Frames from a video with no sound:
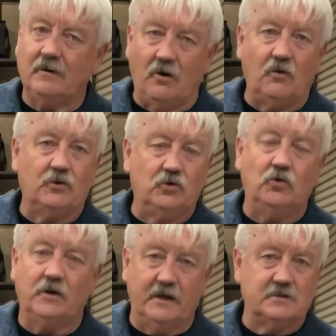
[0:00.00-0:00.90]
all the
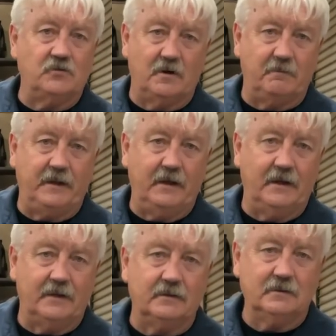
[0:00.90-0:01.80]
cool kids want to be
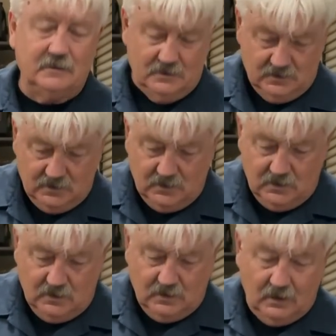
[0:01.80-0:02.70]
in.
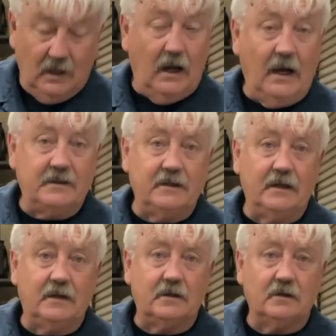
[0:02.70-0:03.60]
I
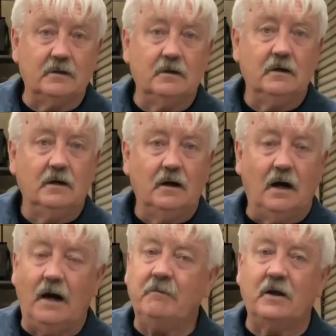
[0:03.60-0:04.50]
think
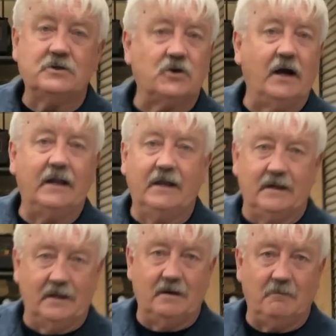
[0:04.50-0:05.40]
I'm going to try to get
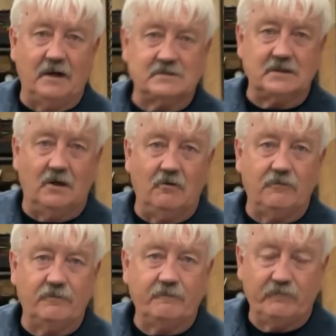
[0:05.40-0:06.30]
in it myself.
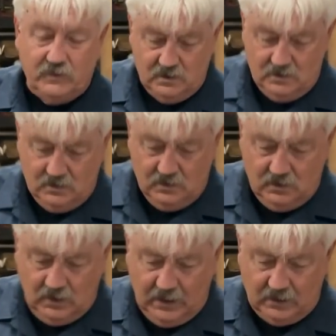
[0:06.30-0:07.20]

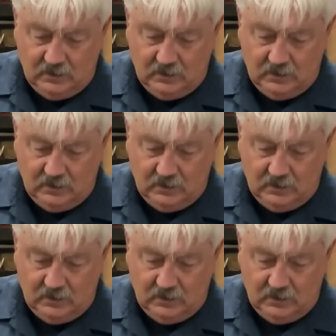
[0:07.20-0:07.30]
And